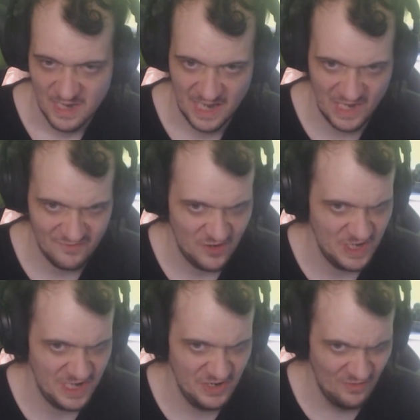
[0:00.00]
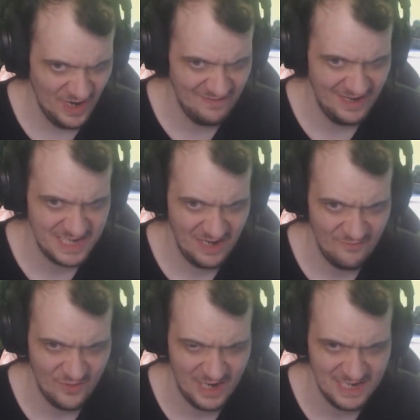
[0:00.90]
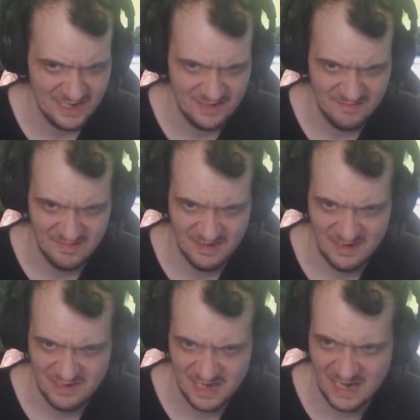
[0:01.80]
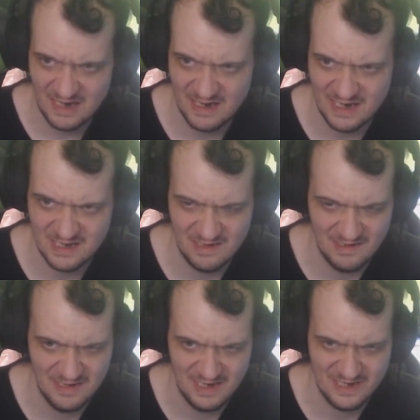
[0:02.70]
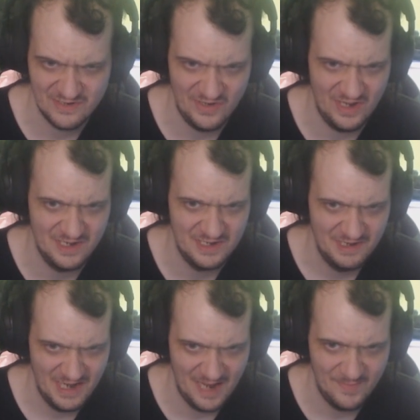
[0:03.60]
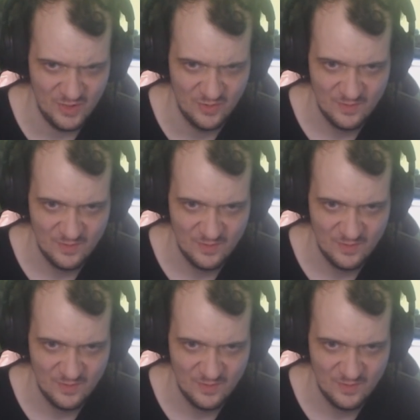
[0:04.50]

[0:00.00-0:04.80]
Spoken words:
And that's when a new MLP for us. He is gonna help you.